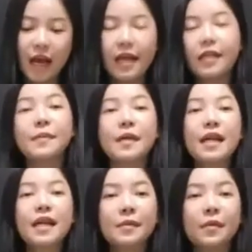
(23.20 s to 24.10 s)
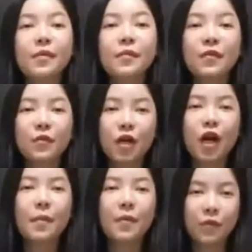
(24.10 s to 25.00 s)
It has been with me for a
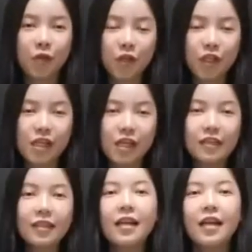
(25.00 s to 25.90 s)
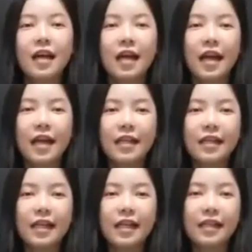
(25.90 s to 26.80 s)
couple of years now,
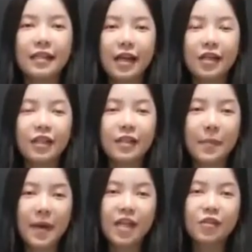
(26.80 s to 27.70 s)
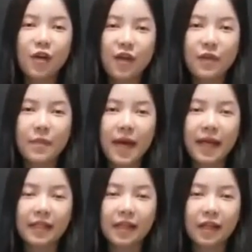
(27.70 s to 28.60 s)
and it is actually the best travel
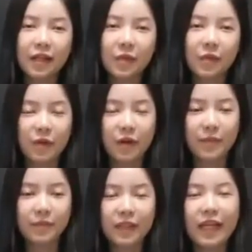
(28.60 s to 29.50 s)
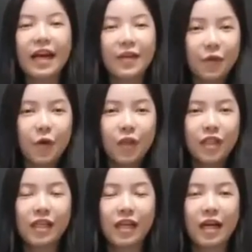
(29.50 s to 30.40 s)
bag that I've
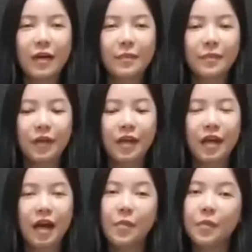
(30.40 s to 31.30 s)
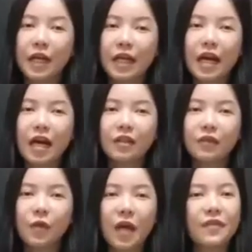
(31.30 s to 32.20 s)
got. I bring it out
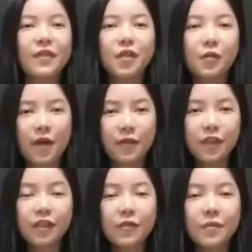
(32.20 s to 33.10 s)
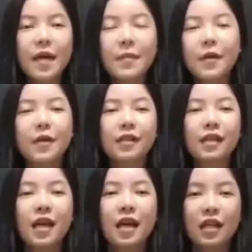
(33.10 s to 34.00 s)
for every travels of mine because
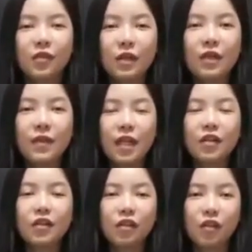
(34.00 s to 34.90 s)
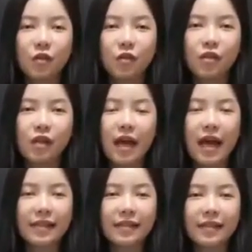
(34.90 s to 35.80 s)
it's really good to use
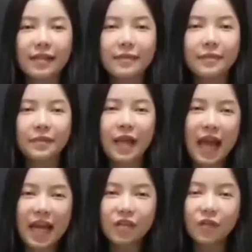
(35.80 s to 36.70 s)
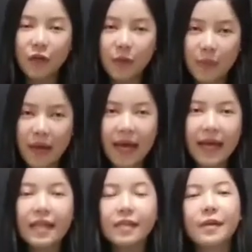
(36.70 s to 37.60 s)
as a hands-free
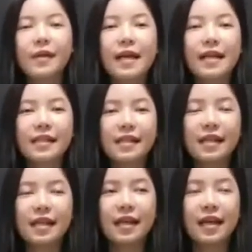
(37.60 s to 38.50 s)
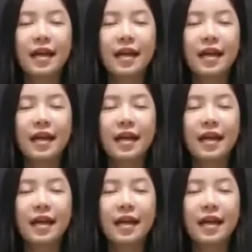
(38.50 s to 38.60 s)
bag, as well as a